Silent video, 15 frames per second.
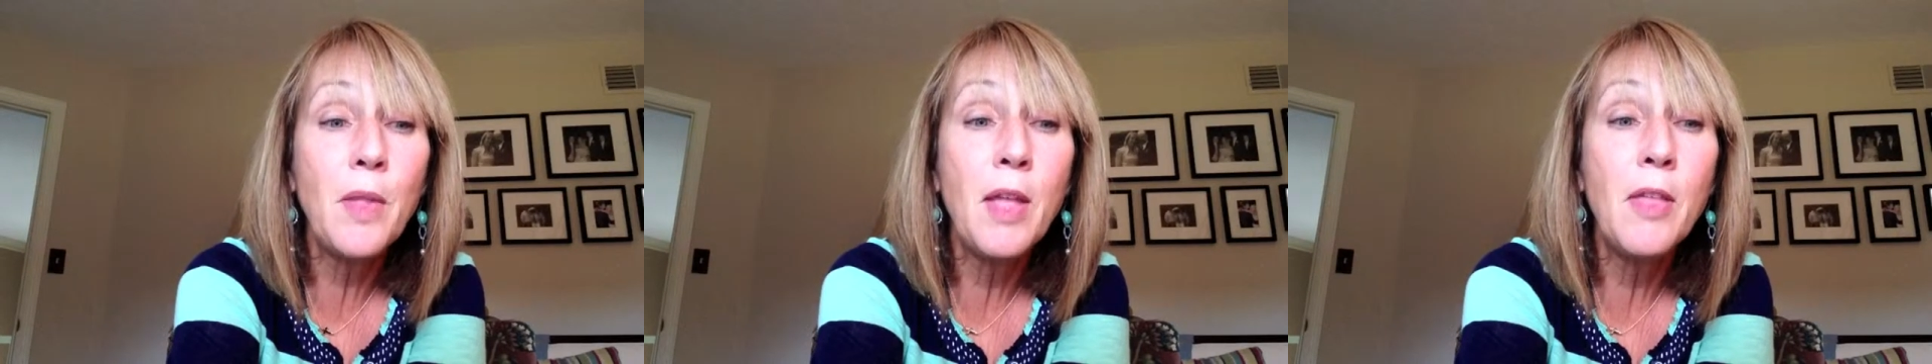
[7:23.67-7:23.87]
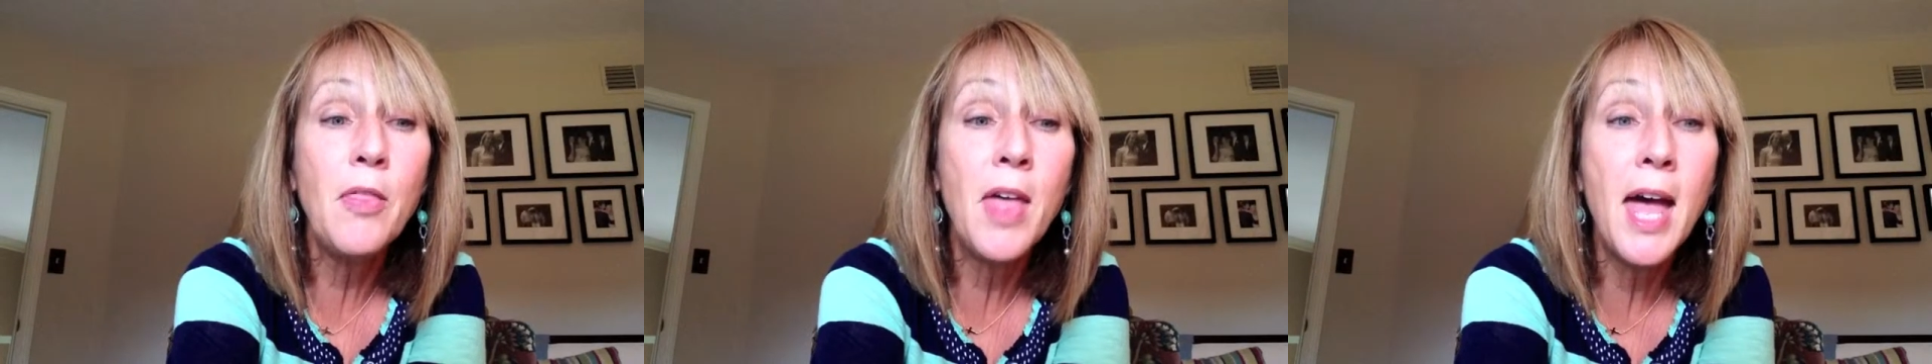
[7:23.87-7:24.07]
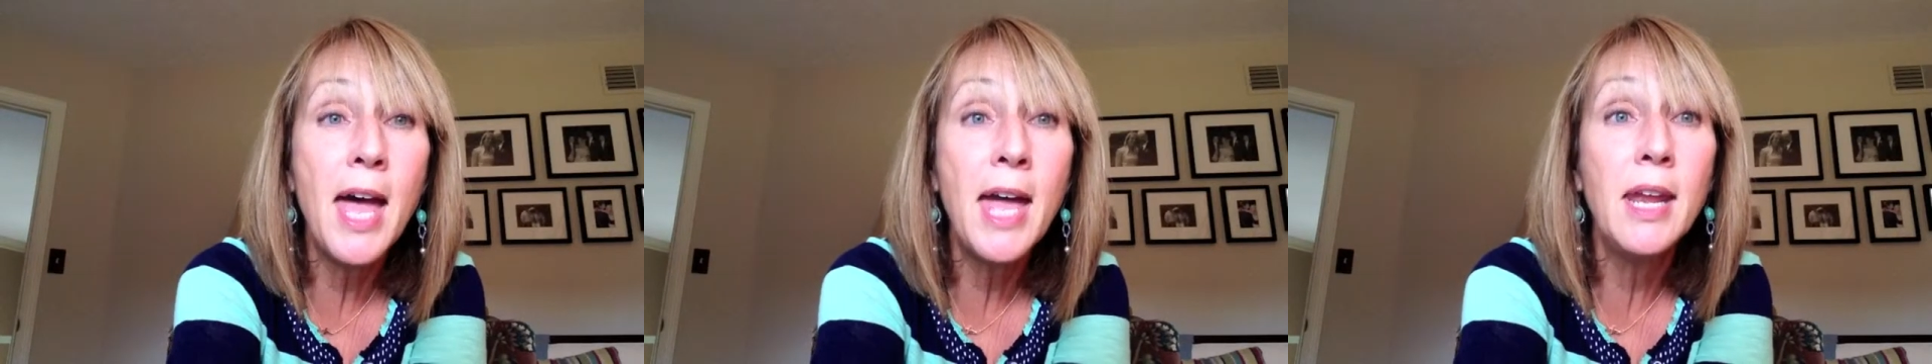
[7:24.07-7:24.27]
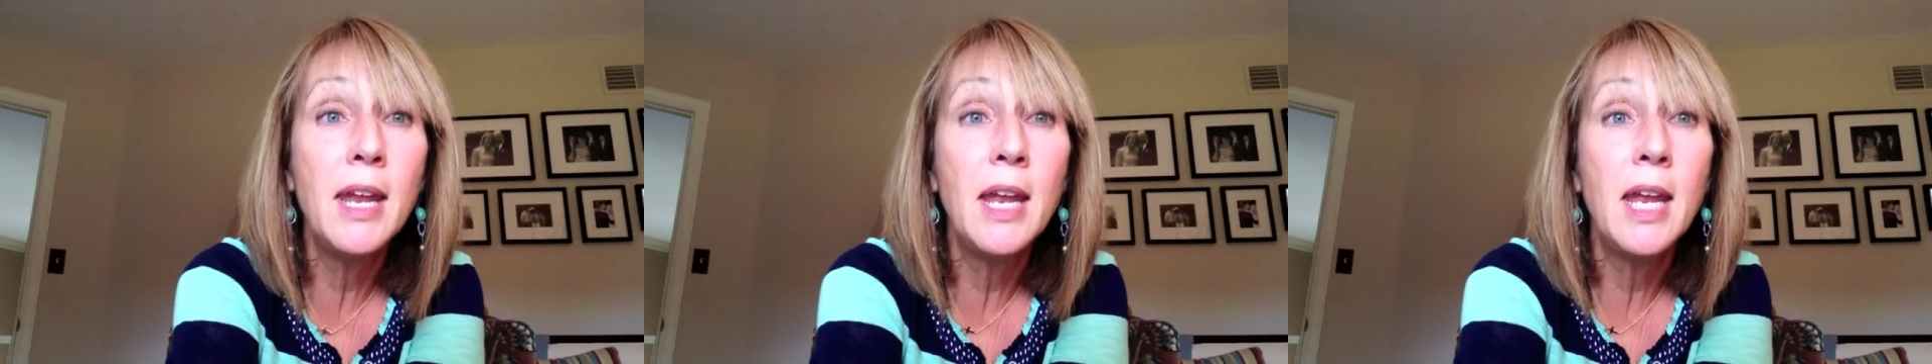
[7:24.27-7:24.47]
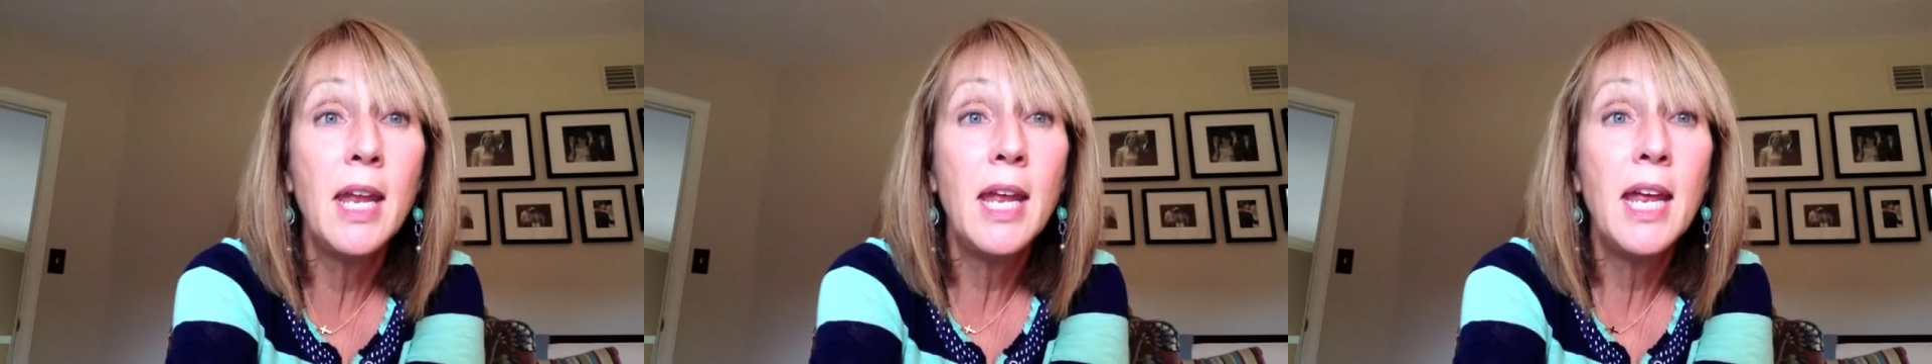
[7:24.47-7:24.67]
that
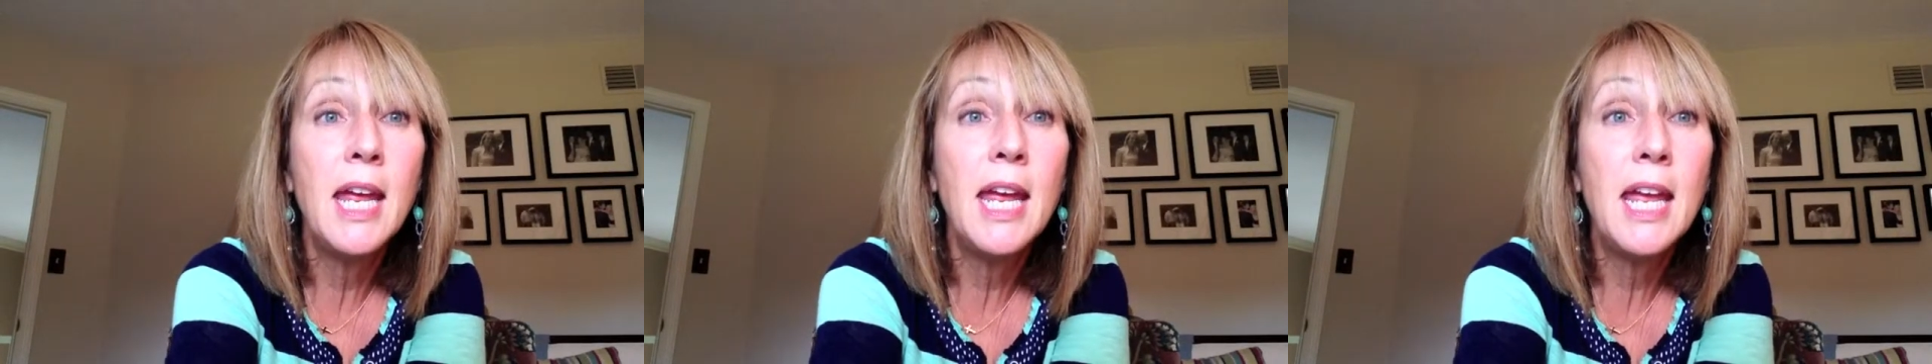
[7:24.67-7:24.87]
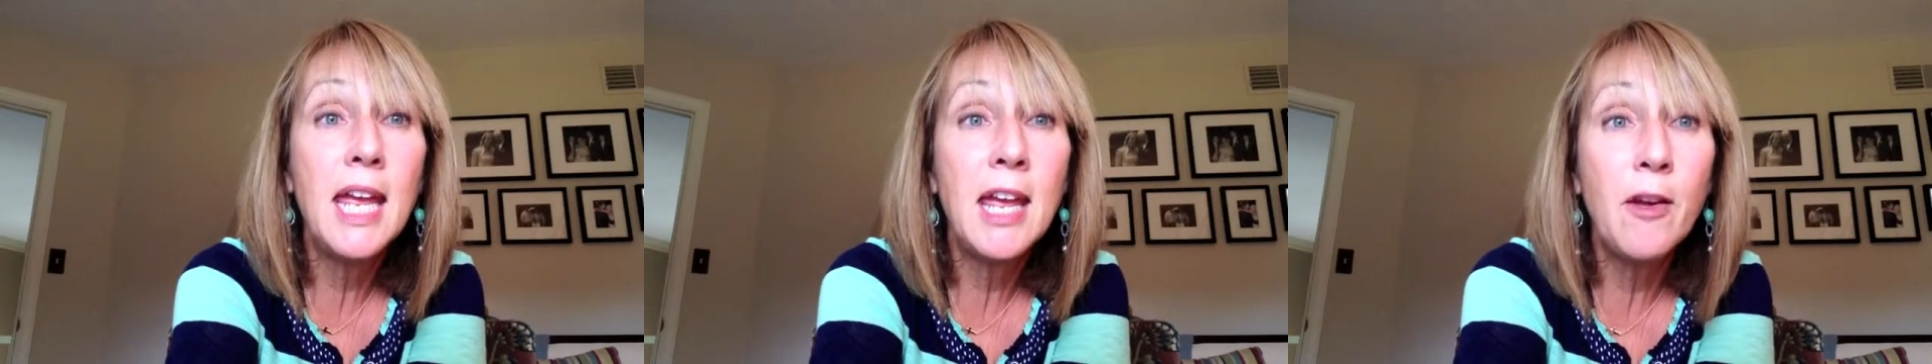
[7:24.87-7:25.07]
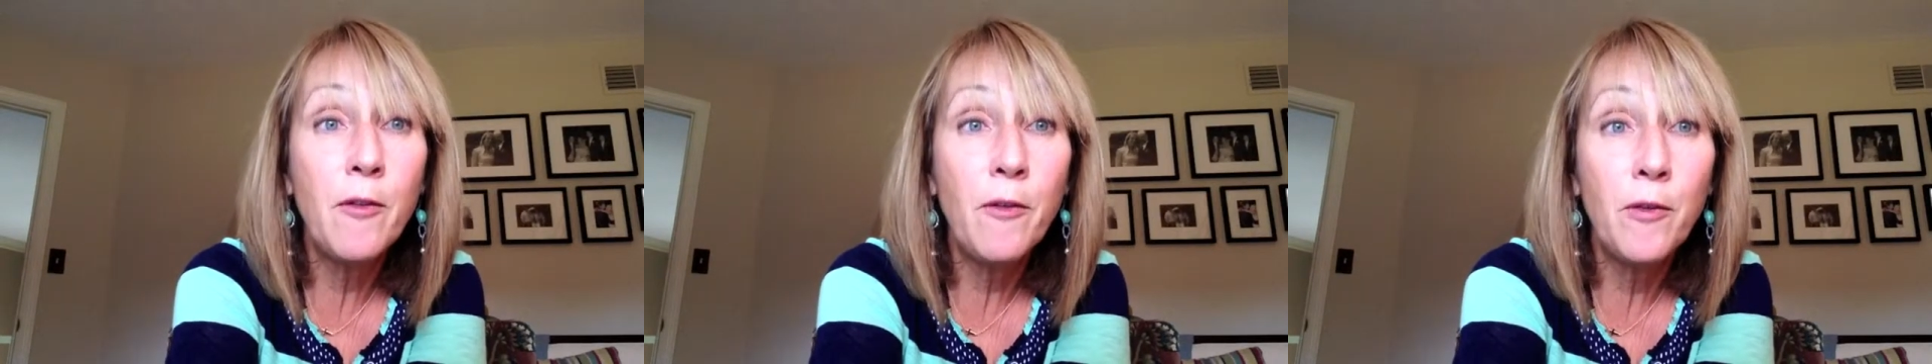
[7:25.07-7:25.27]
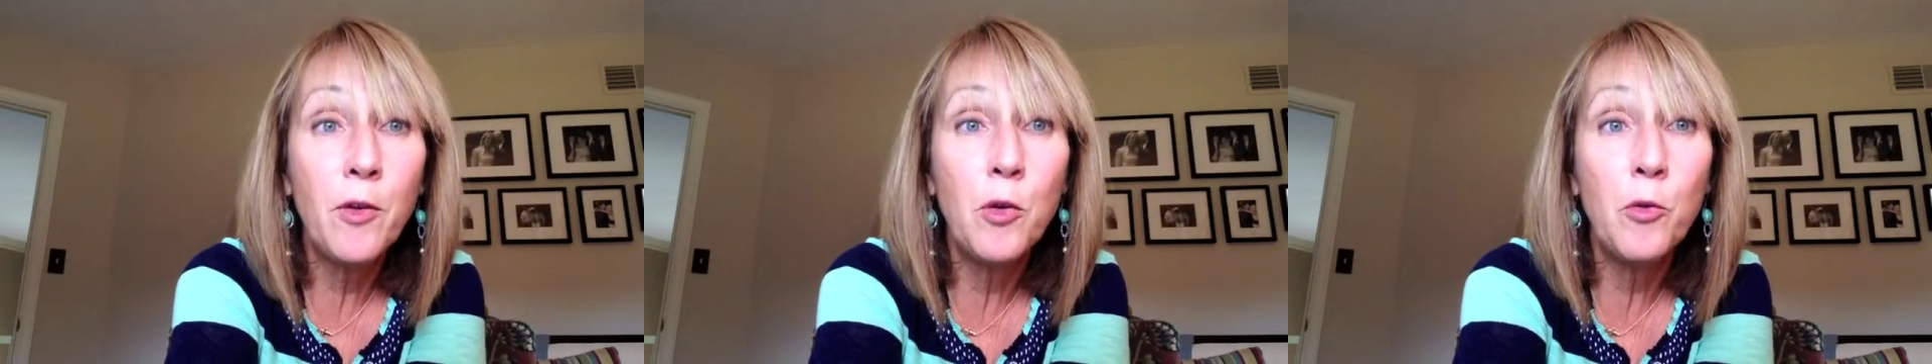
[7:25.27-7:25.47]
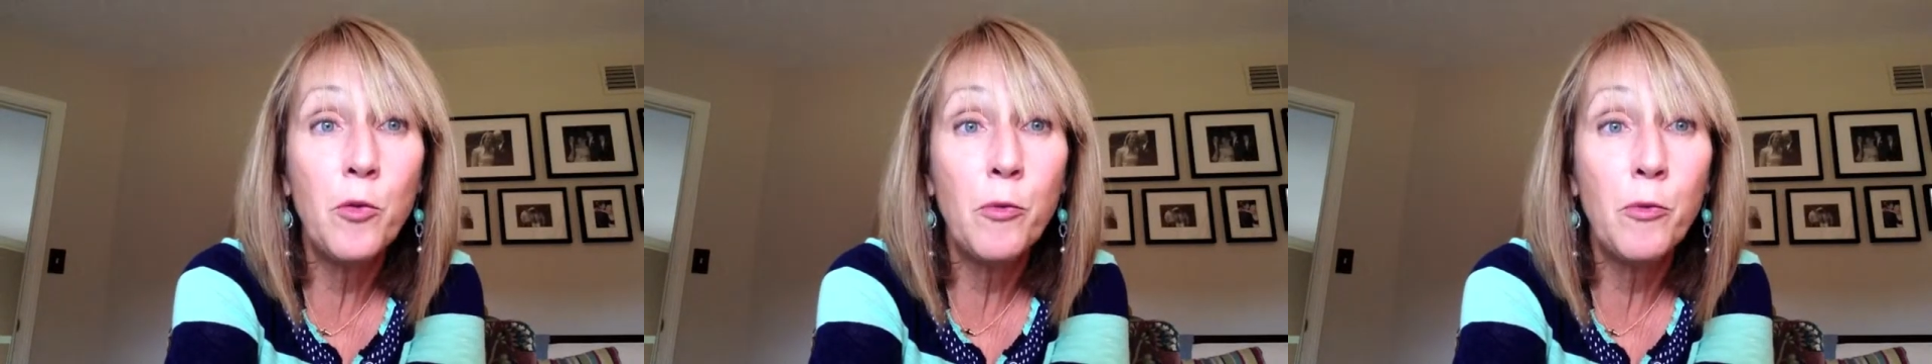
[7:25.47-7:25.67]
if
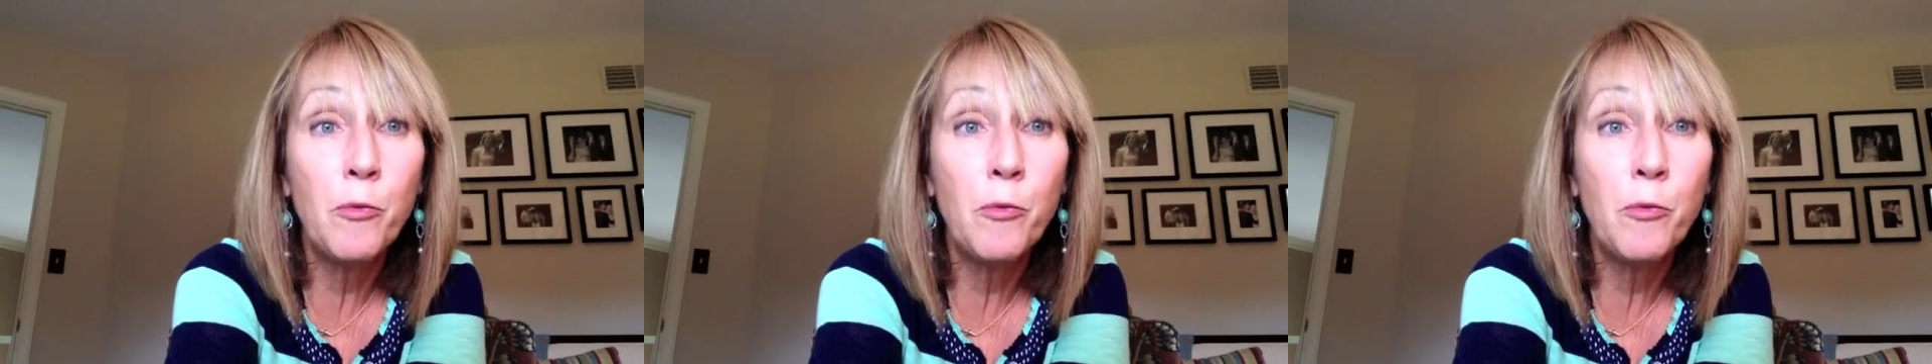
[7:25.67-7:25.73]
you